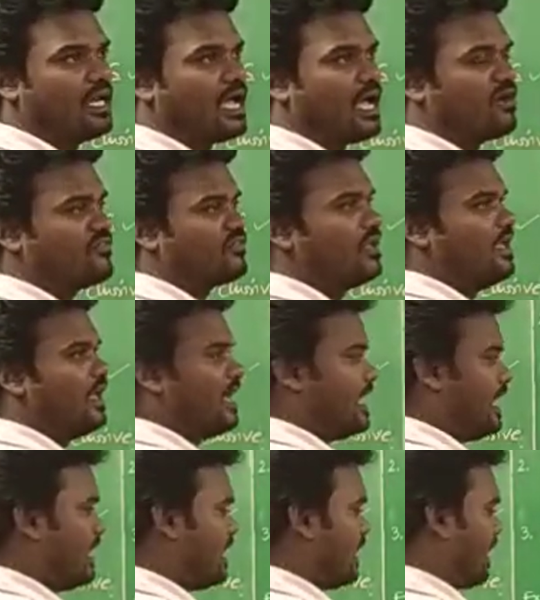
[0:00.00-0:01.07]
of
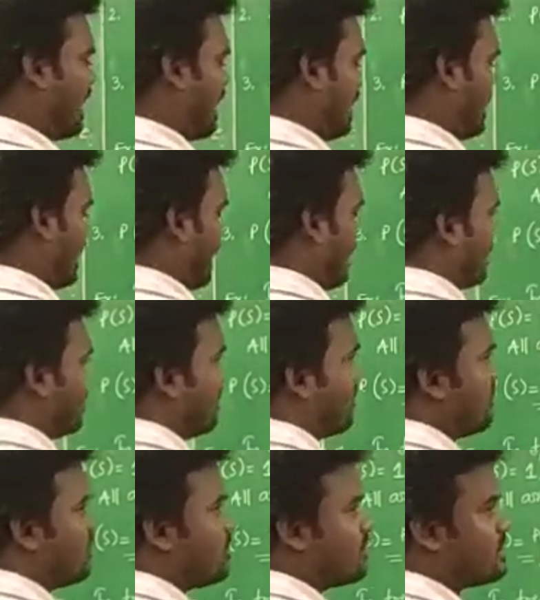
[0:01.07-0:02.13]
head and head,
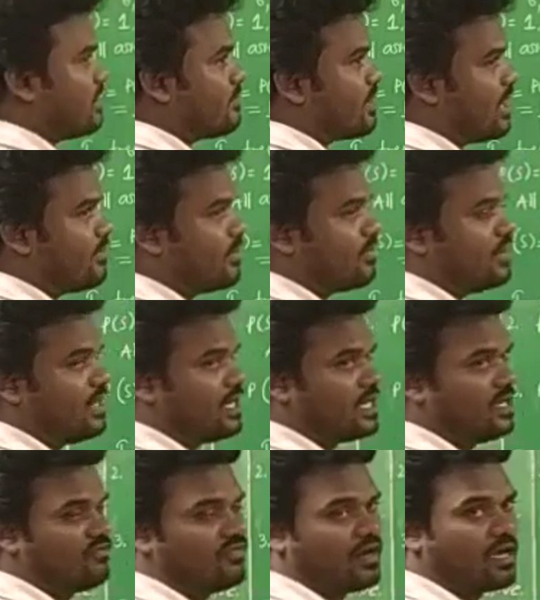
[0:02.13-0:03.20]
we know the
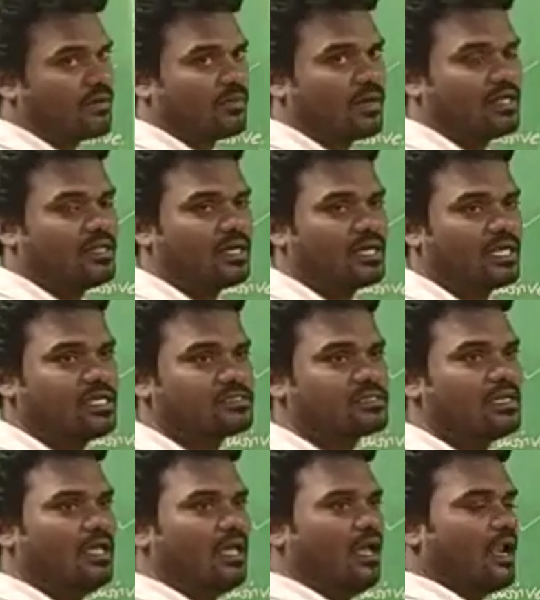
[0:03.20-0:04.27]
probability formula, that is
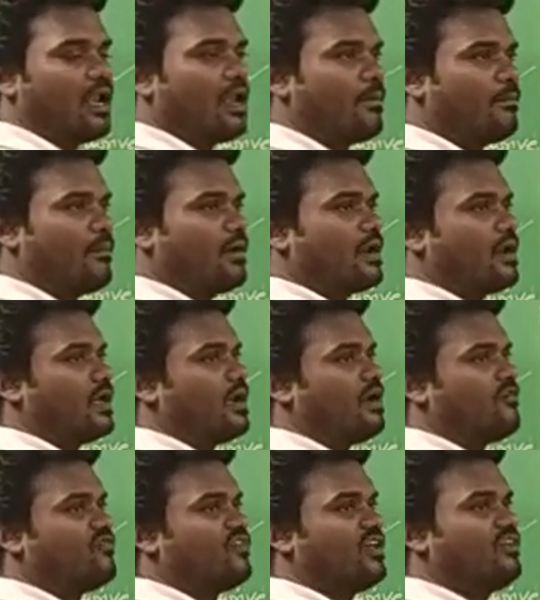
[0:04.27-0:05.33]
number
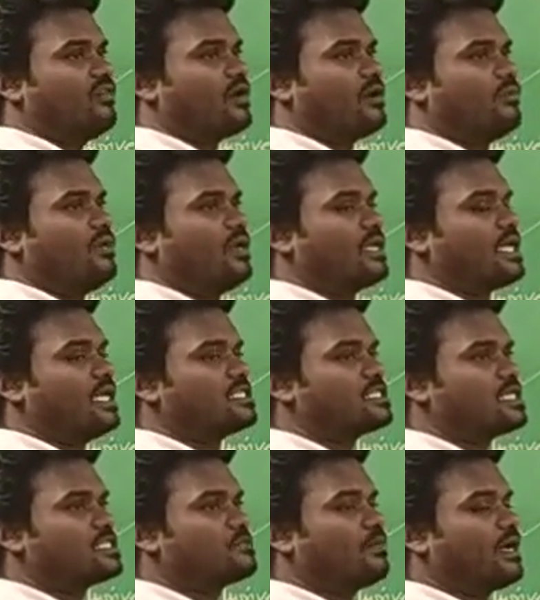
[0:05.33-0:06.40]
of favorable
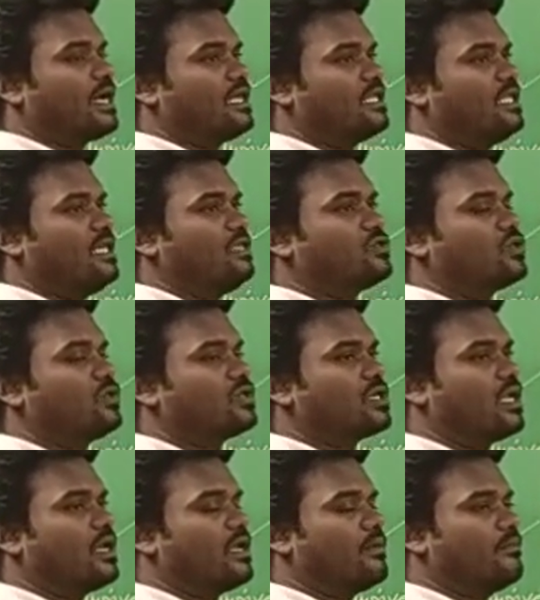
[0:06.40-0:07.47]
cases by the total
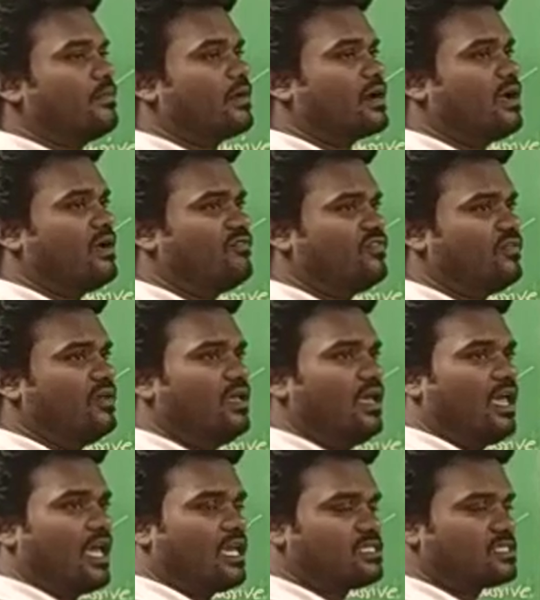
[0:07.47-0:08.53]
number
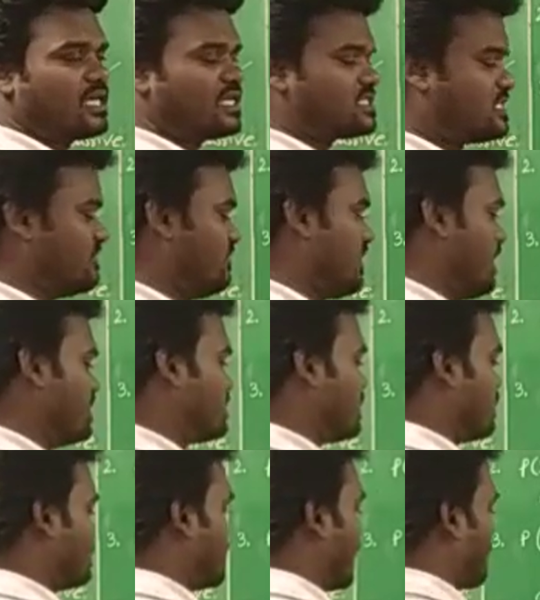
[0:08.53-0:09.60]
of exhaustive
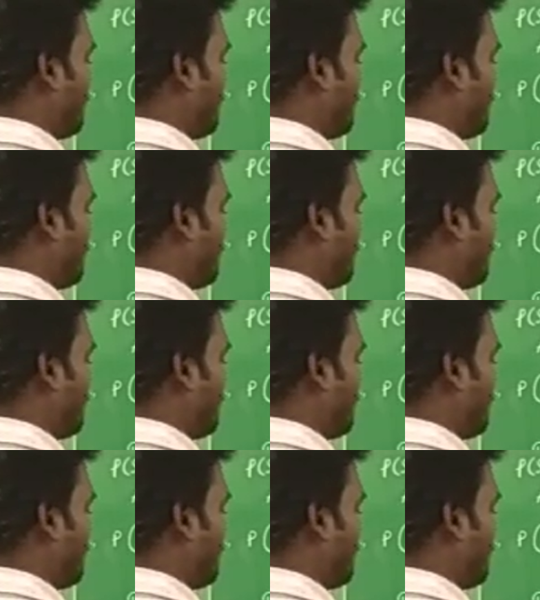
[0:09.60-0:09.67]
cases. That